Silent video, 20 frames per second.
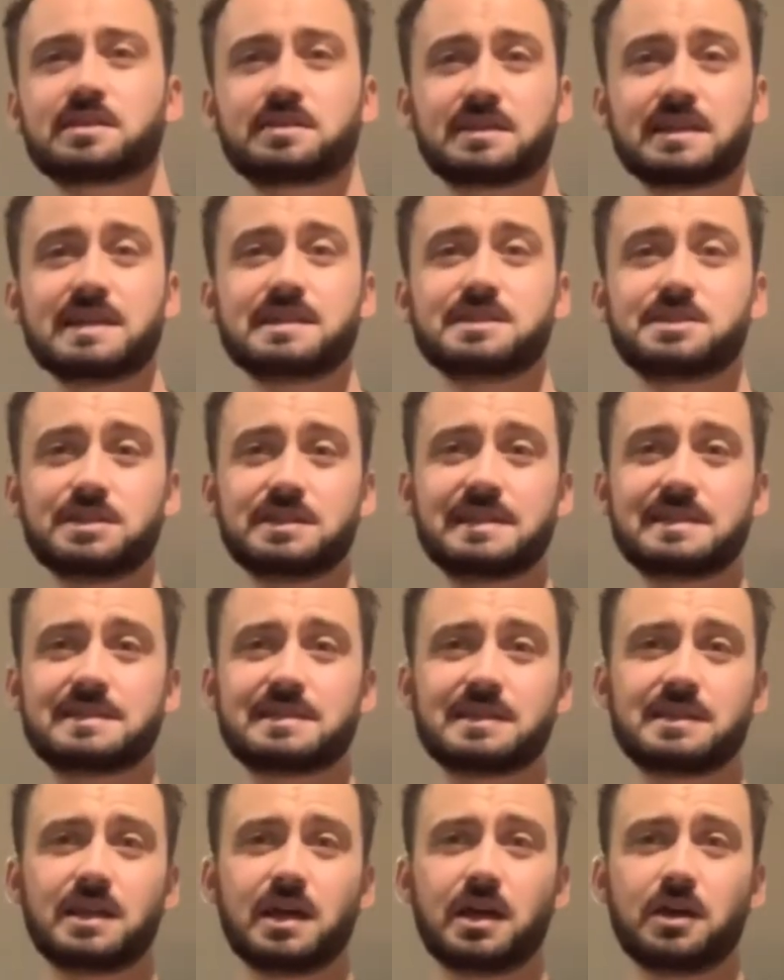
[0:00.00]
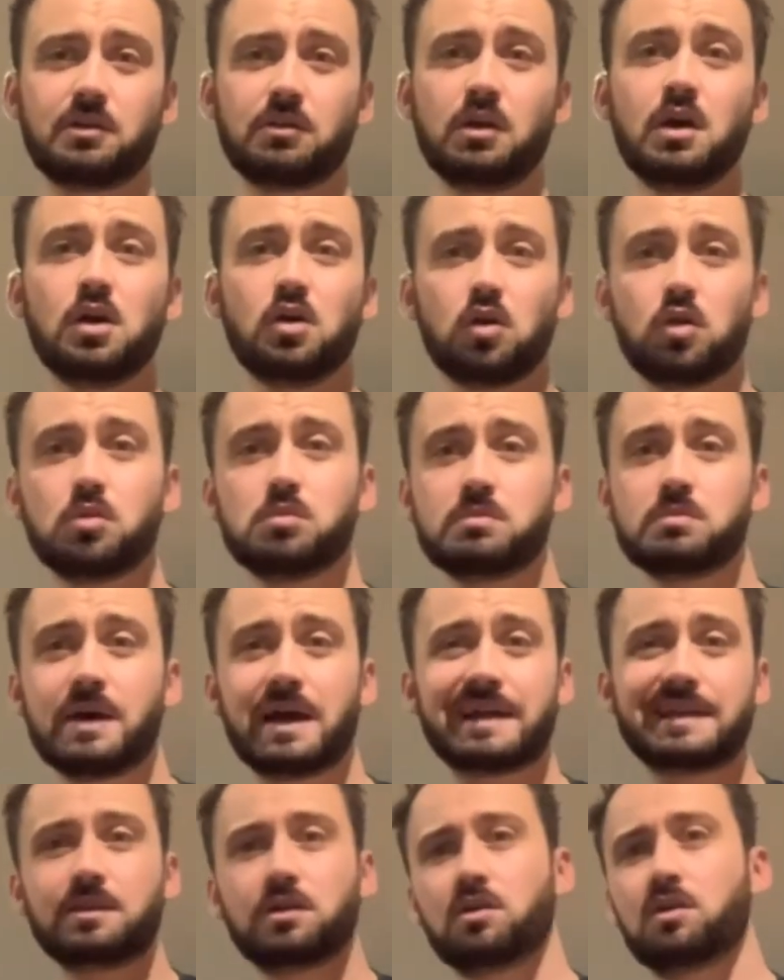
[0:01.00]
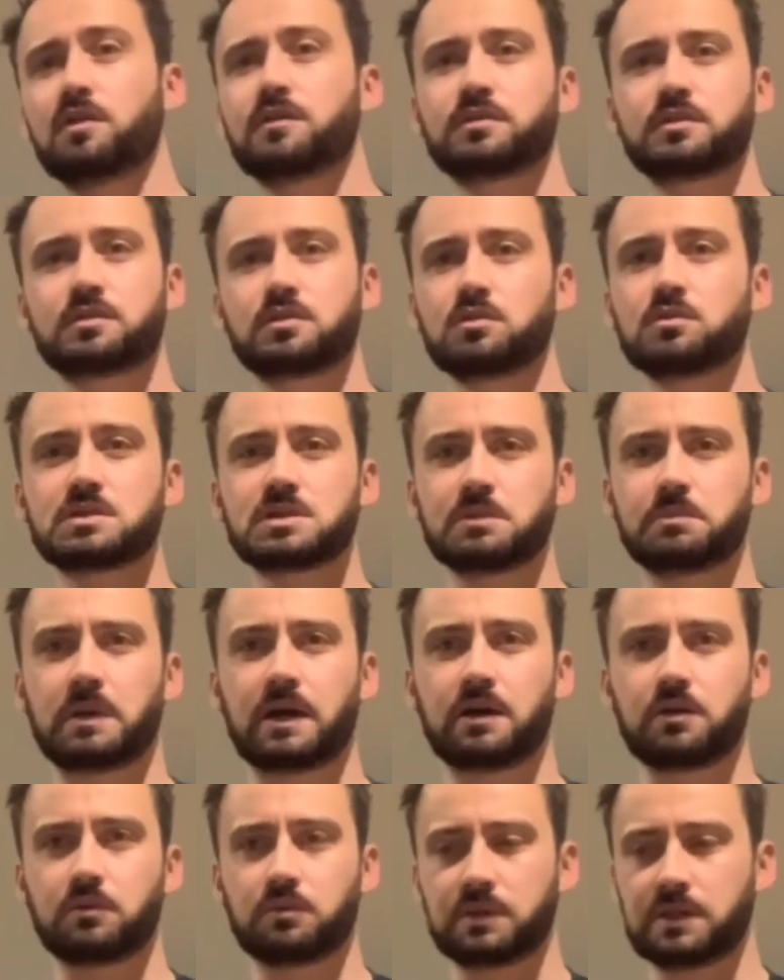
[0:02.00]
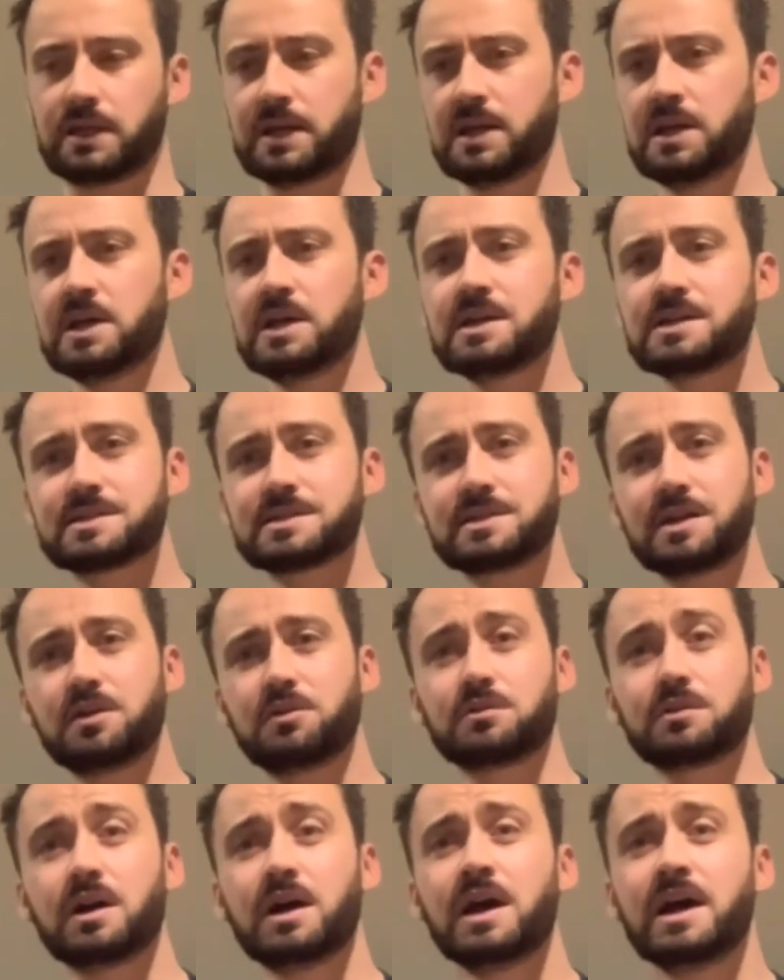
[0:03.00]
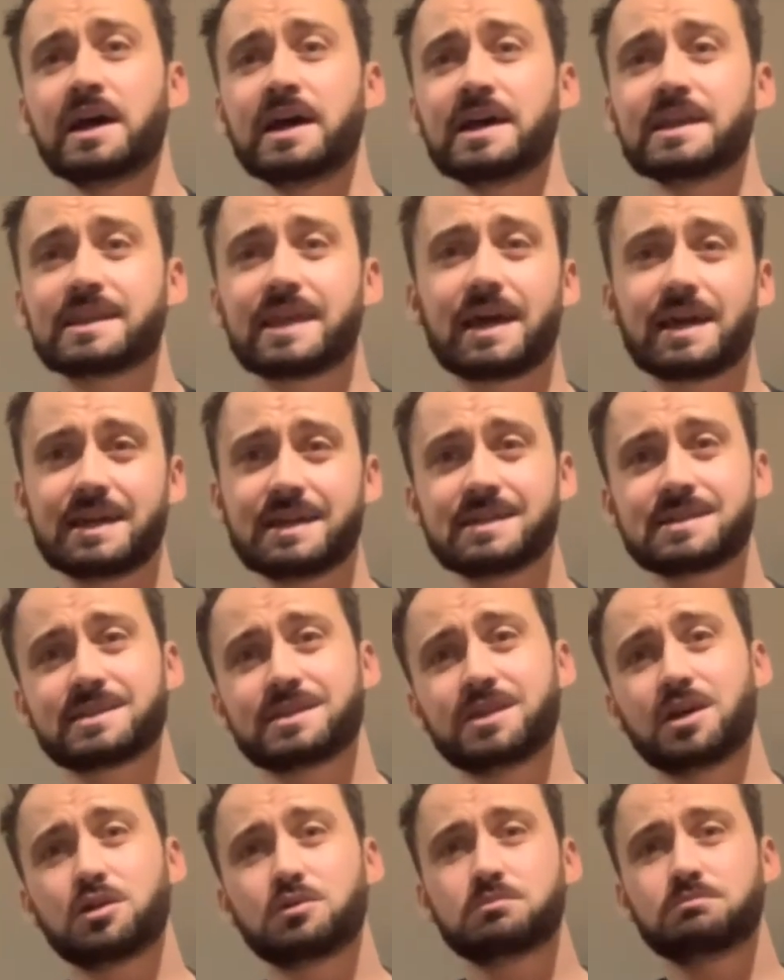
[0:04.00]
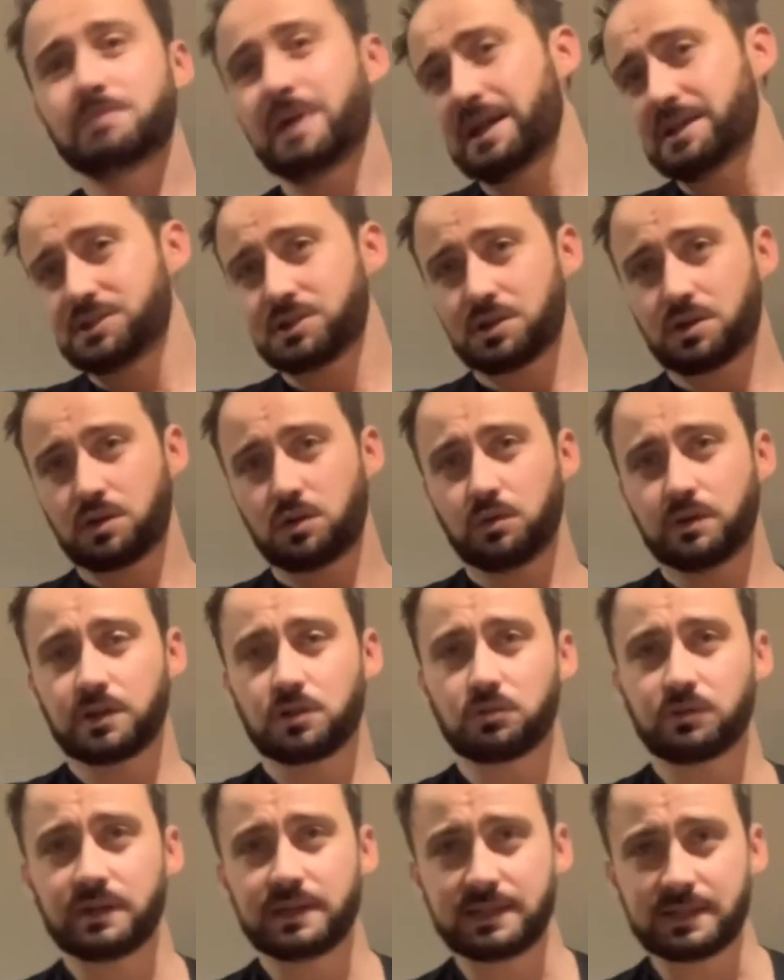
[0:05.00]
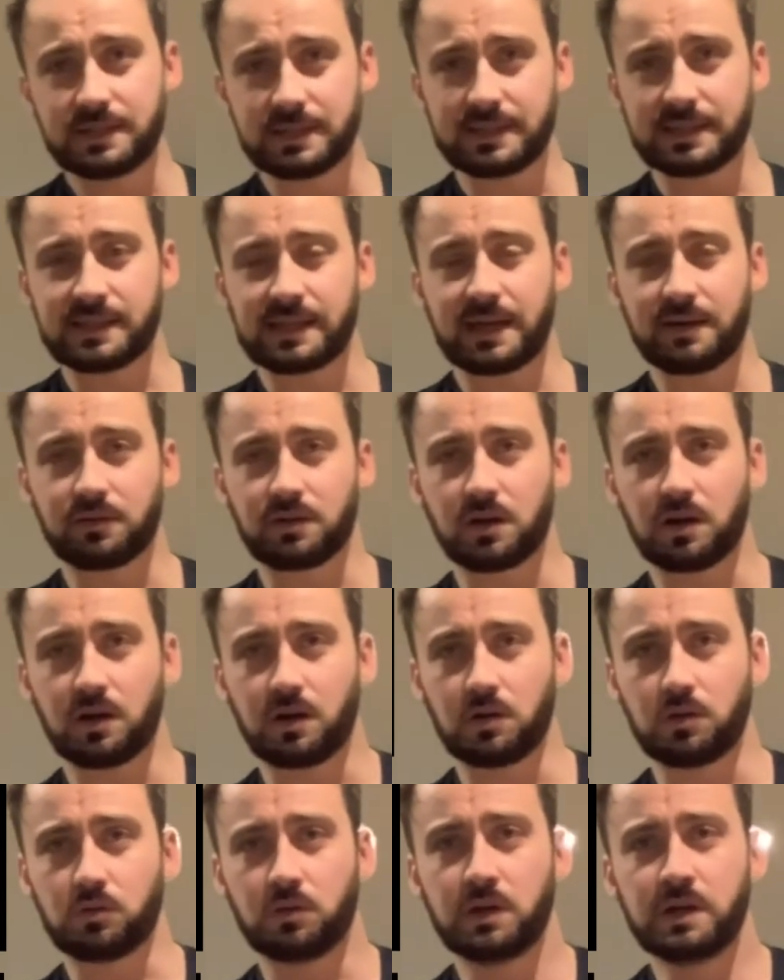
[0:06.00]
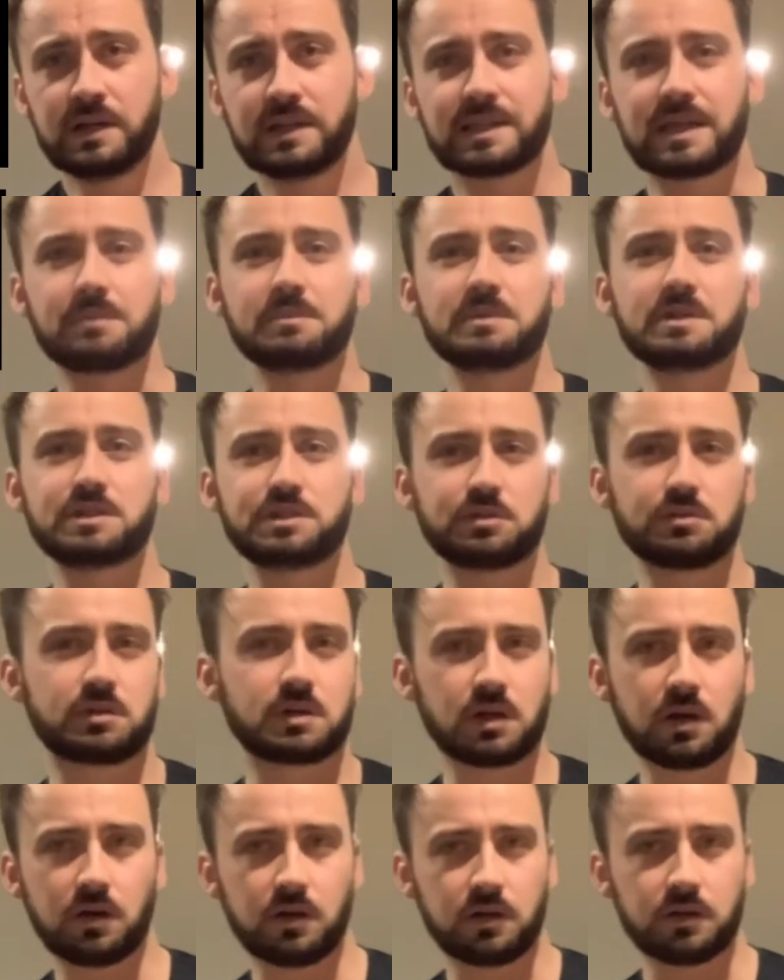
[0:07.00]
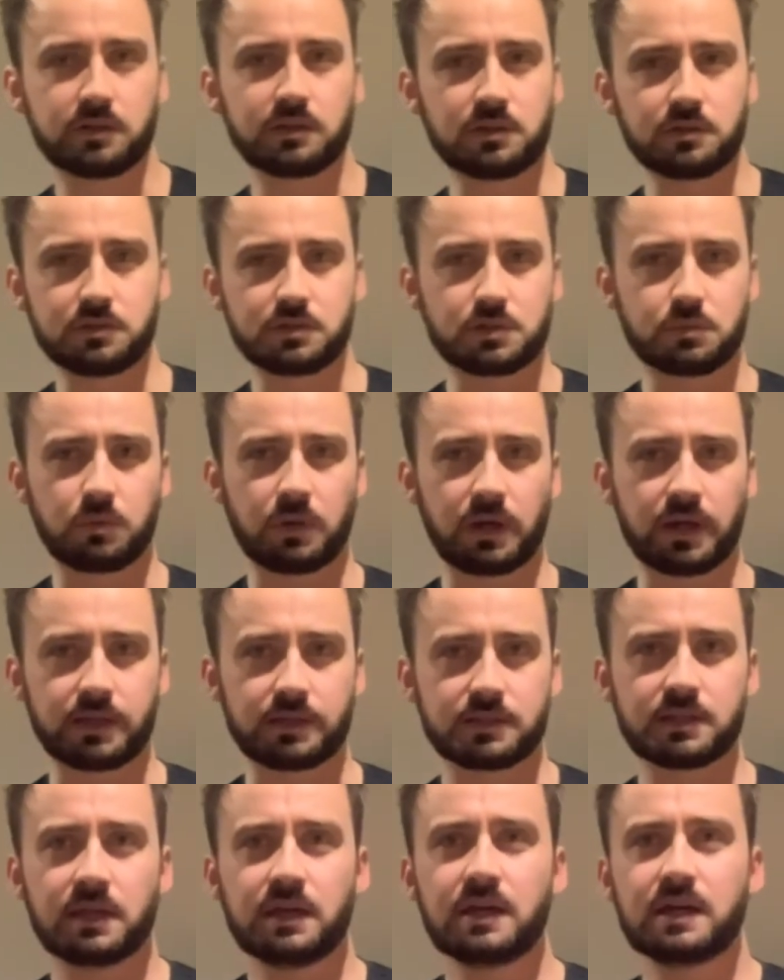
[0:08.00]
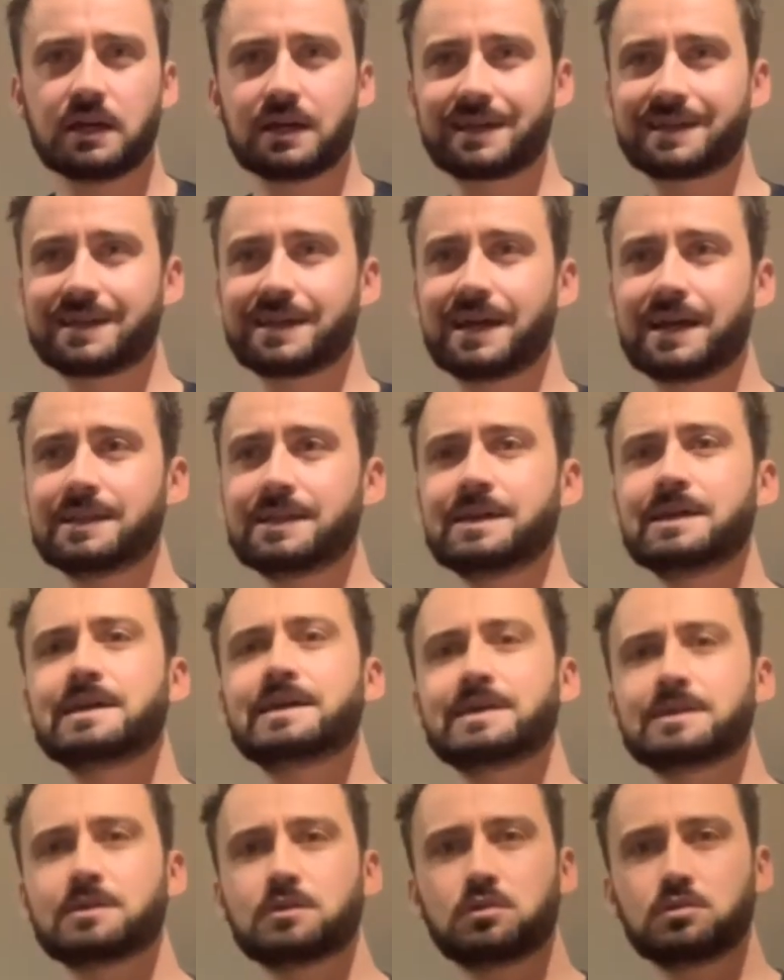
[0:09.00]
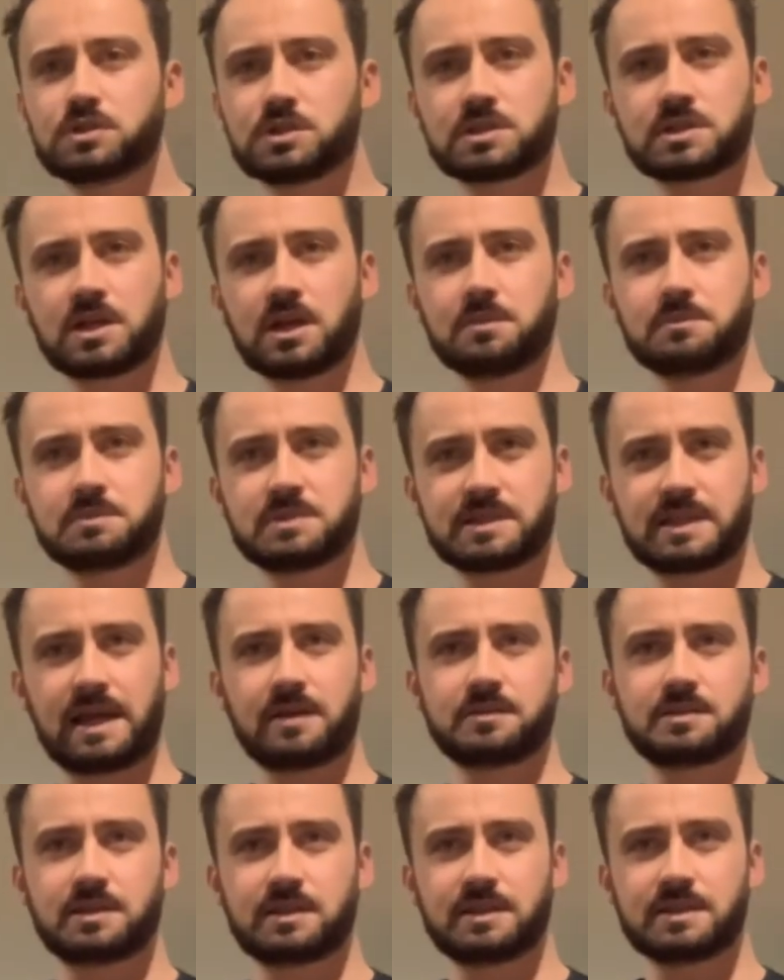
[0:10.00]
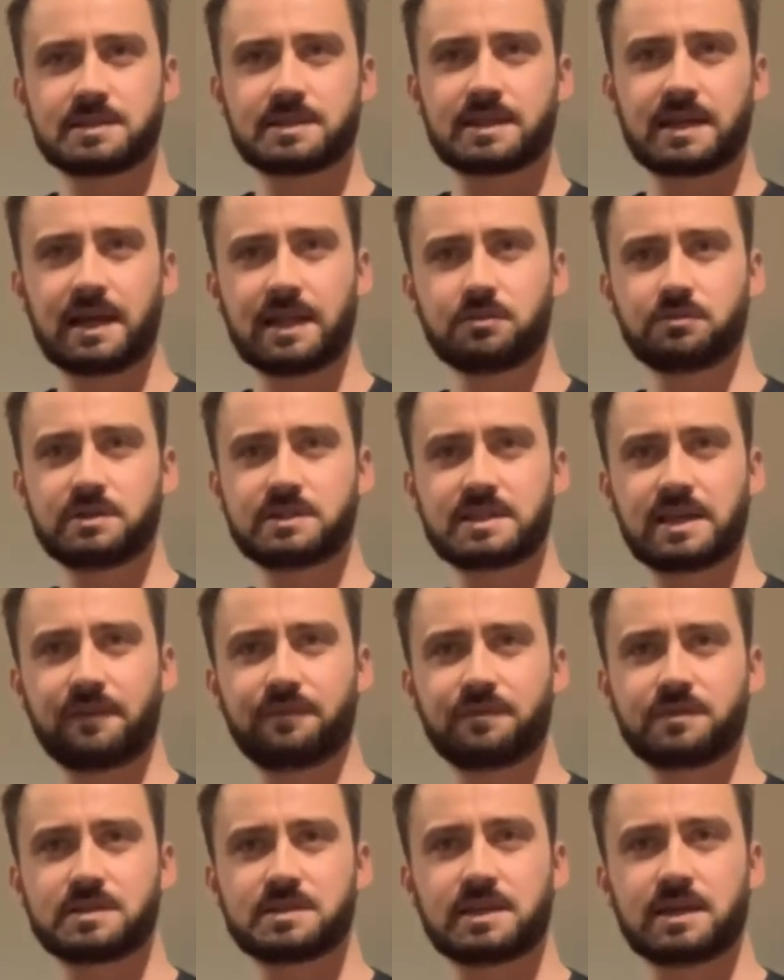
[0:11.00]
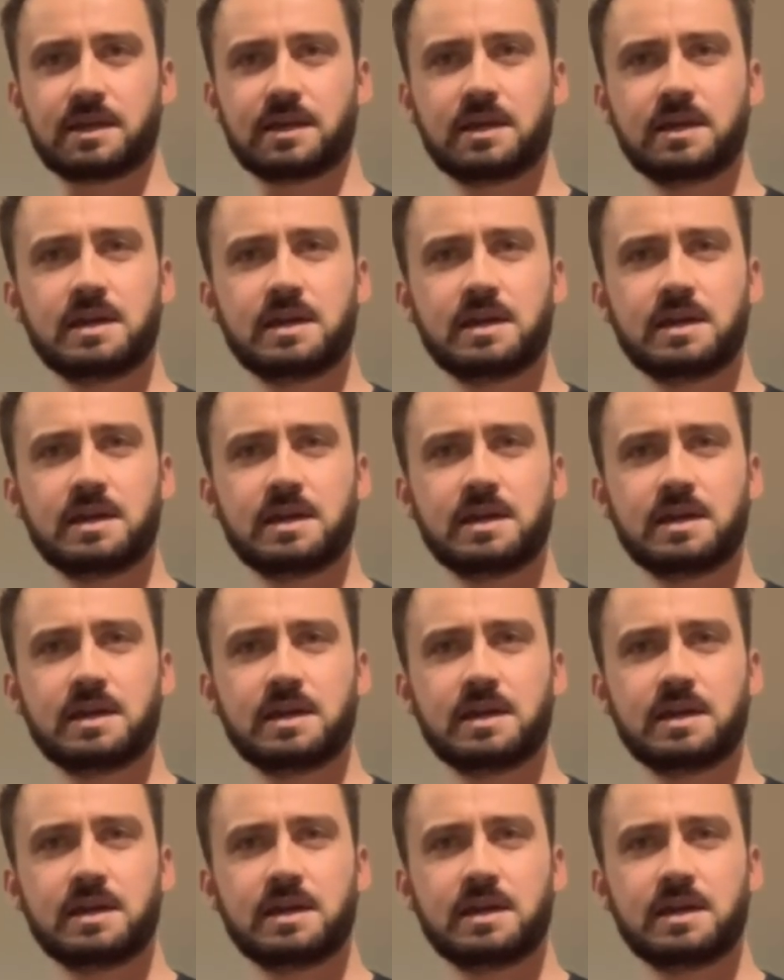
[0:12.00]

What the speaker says: things you need to know or may not have thought about with it. So, there is no magical ingredient in alcohol that means you can't lose weight. Again, it all just comes down to this calorie deficit.